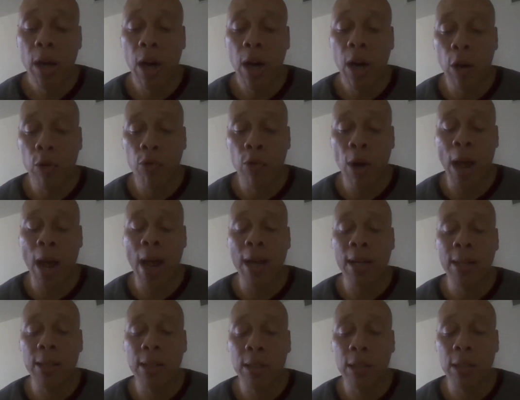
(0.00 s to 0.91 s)

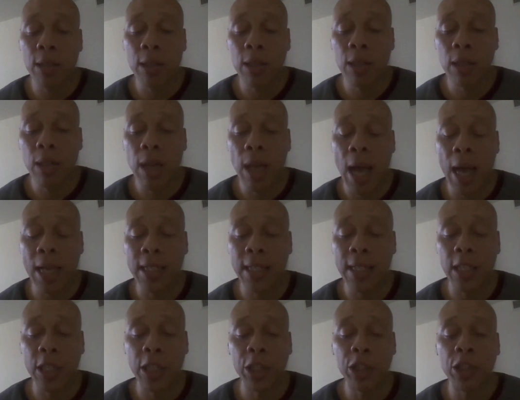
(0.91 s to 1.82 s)
Raz
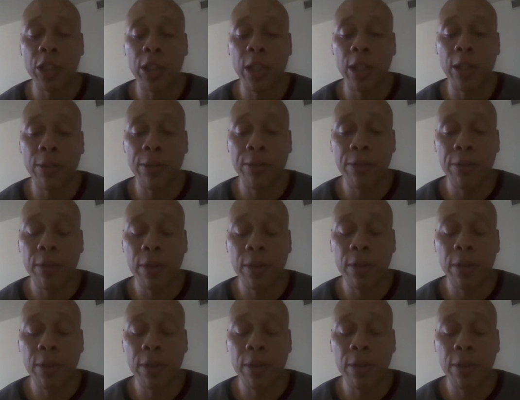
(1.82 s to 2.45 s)
has an initiative,